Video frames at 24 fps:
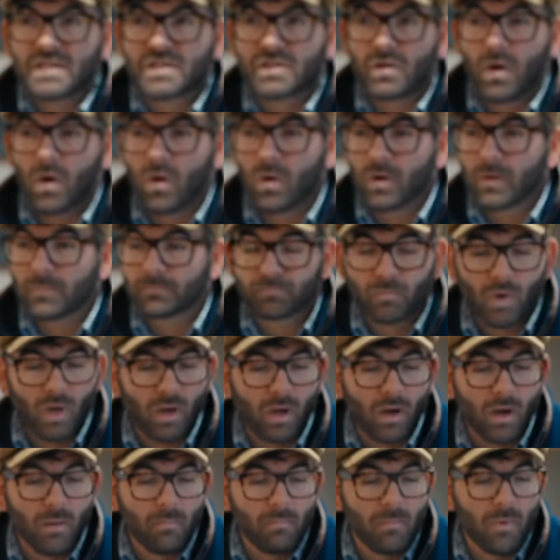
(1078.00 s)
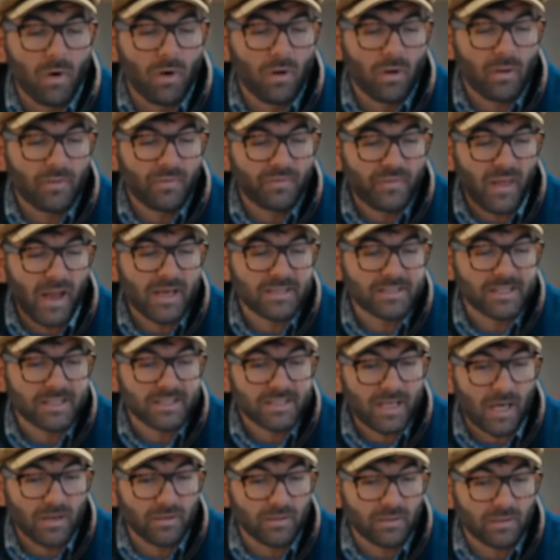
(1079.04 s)
stock. That is a
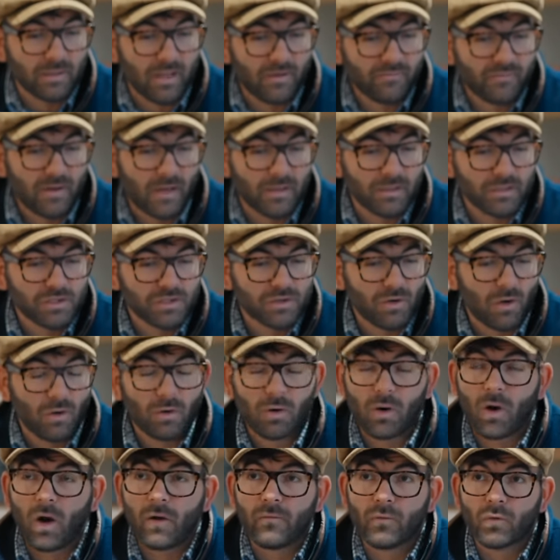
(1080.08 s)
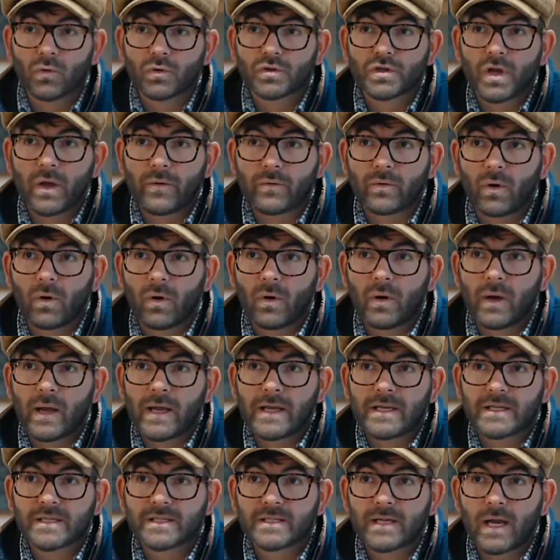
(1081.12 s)
standard left-handed stock. I've also got
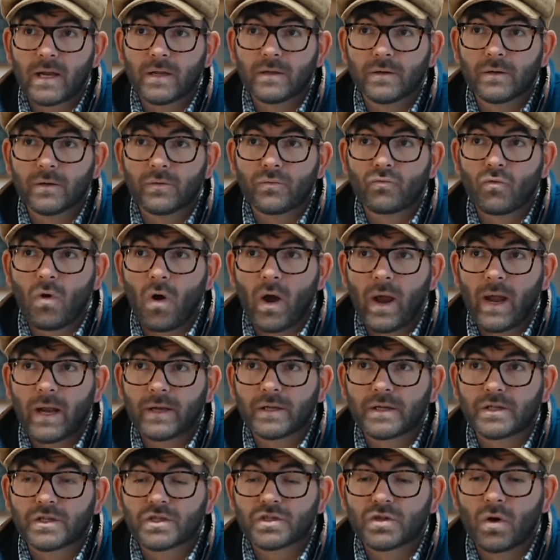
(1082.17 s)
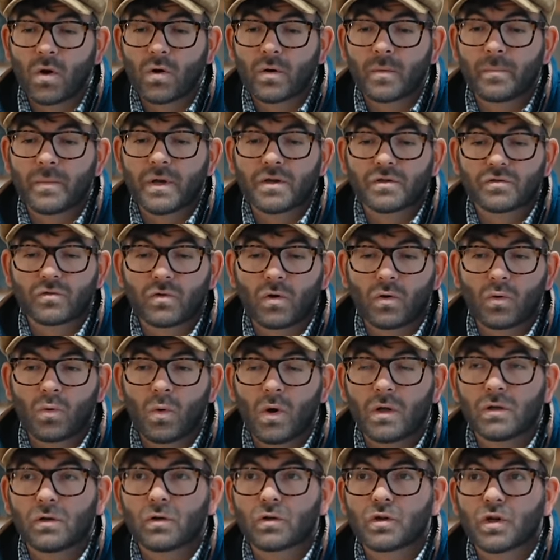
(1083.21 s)
a standard right-handed stock, because we've got
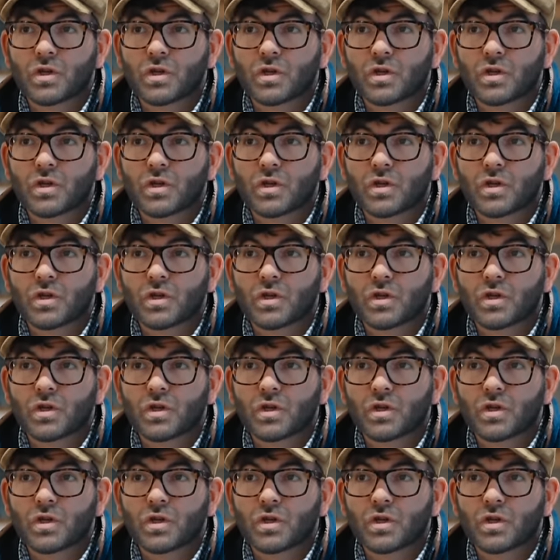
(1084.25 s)
quite a lot of